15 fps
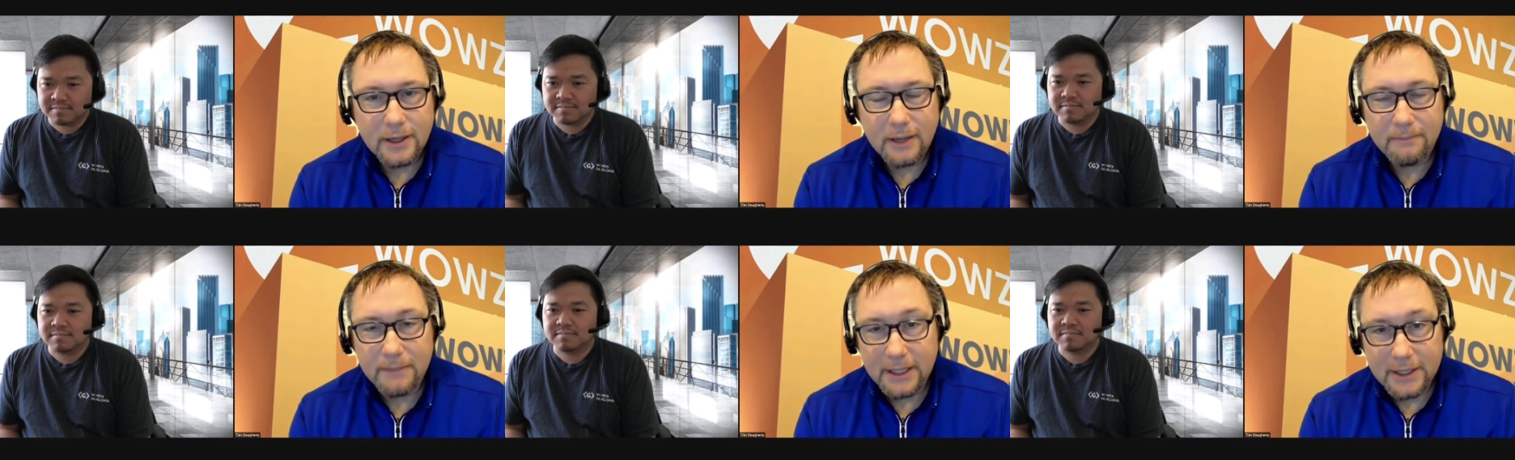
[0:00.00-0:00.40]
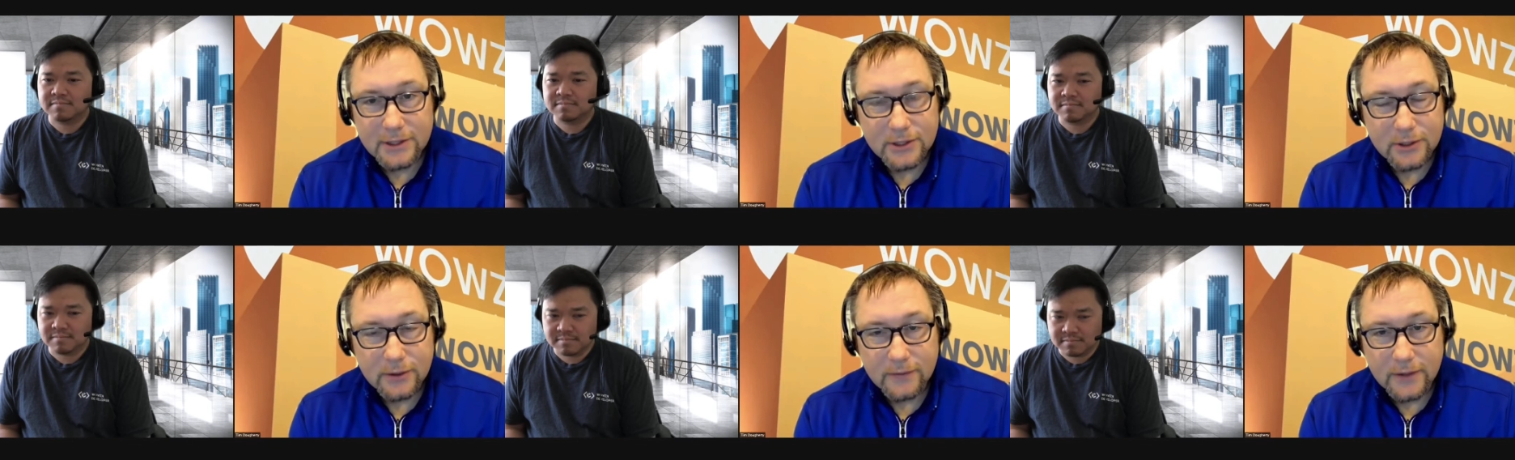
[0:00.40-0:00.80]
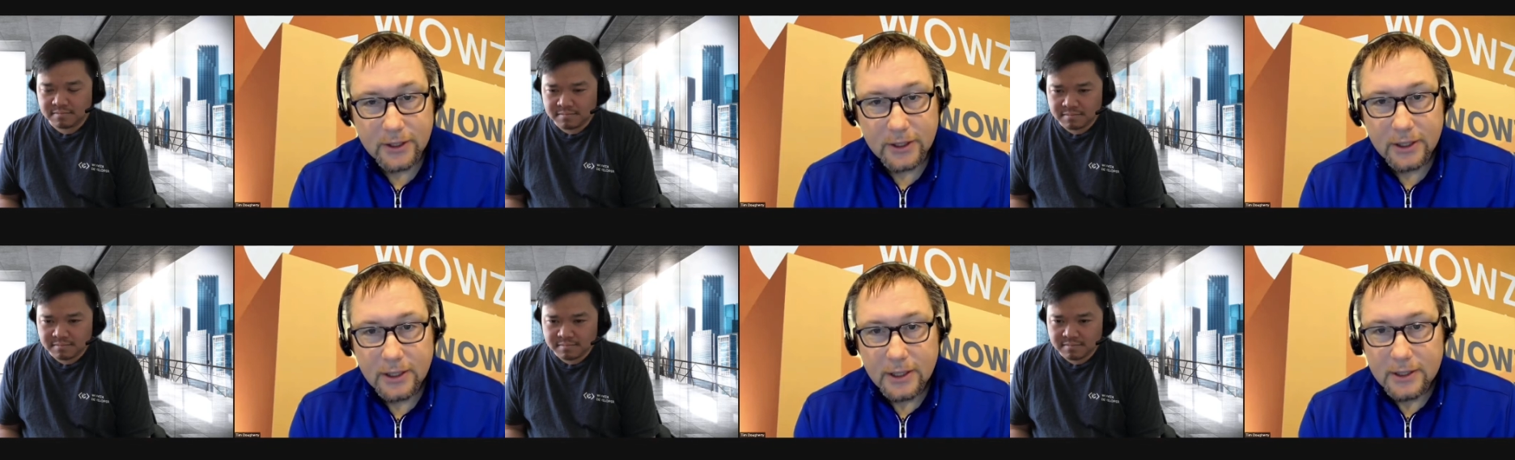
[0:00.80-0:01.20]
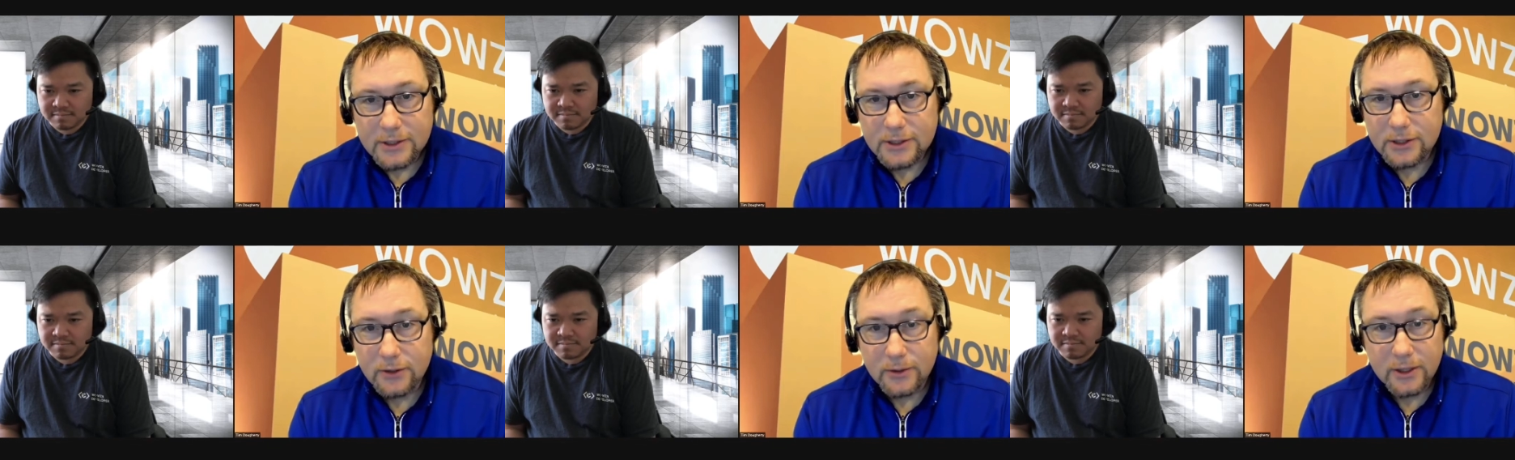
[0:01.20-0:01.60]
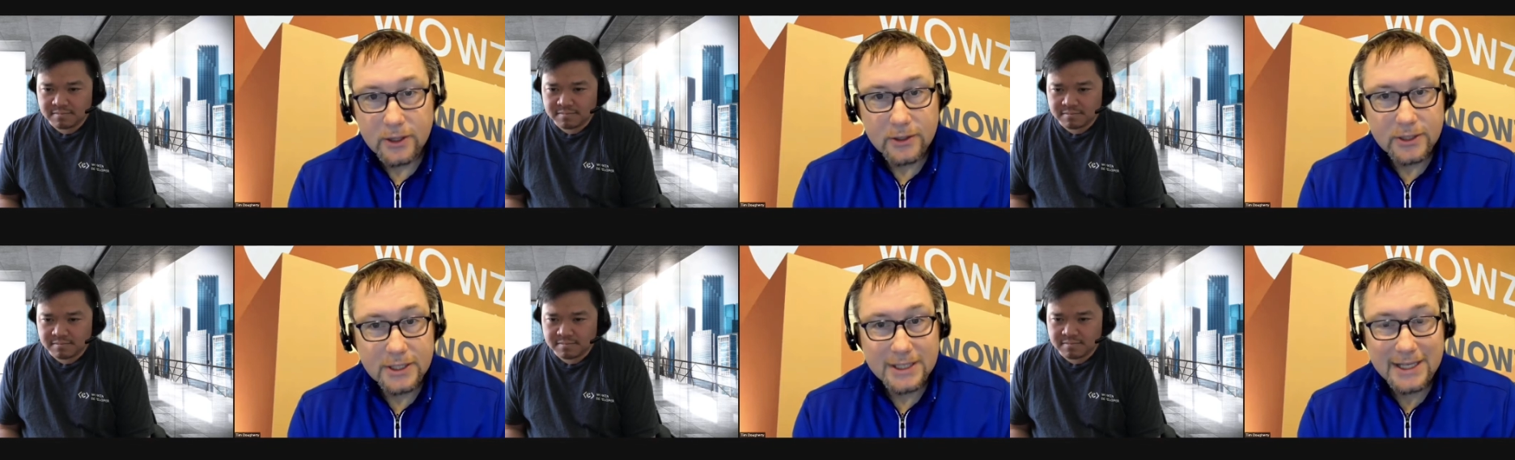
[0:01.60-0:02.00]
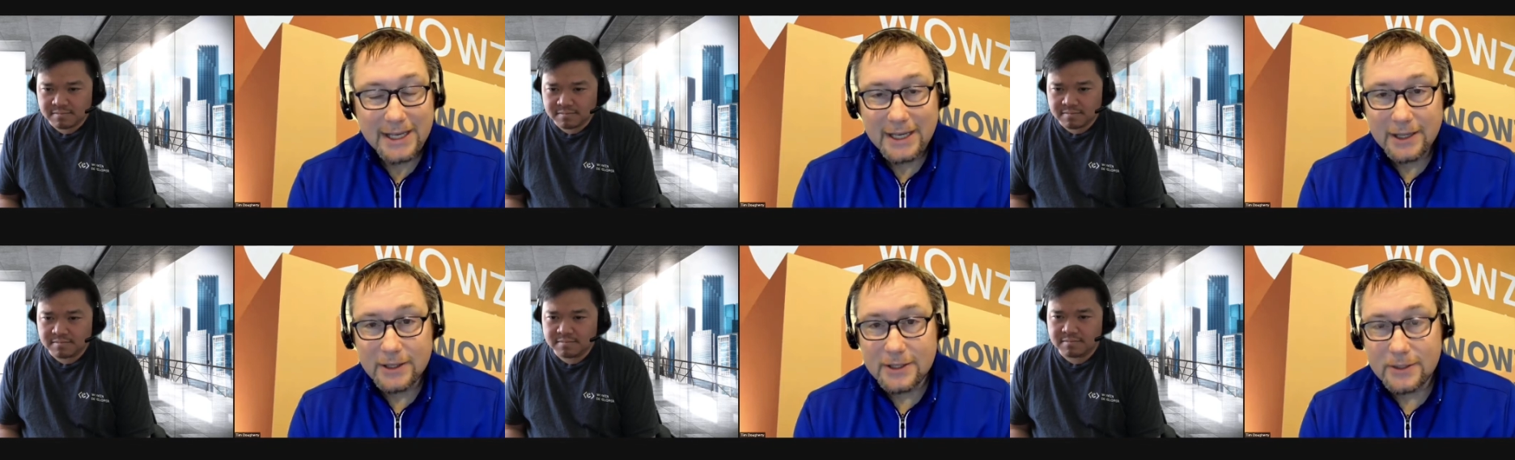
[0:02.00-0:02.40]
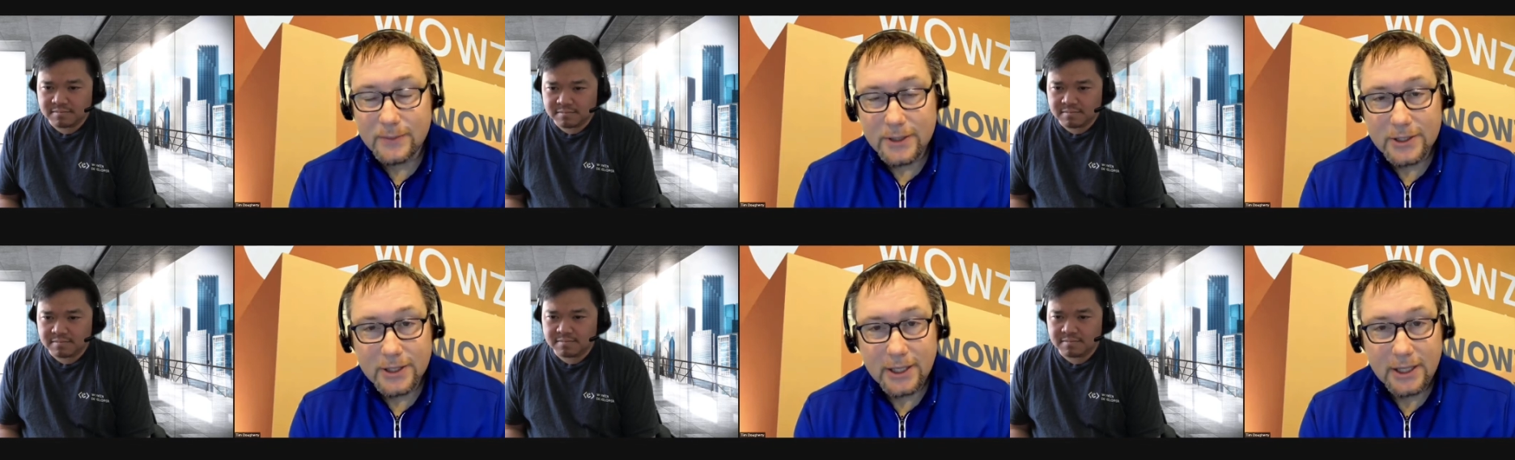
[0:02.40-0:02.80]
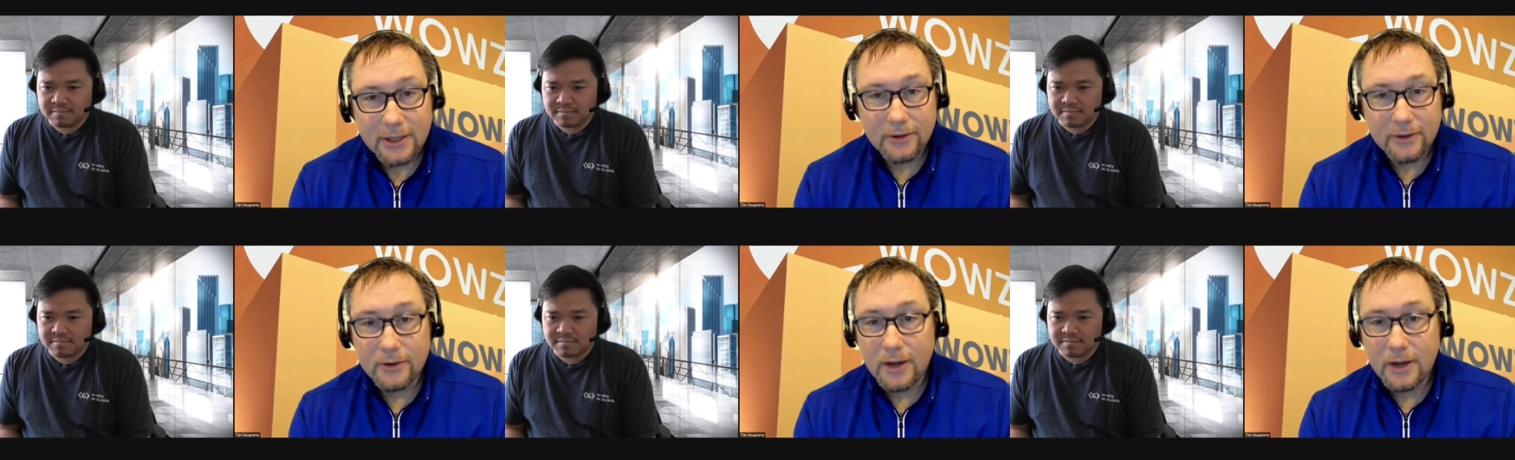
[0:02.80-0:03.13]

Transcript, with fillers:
Speaker 1: media server. So they're just hitting the switch gear. They're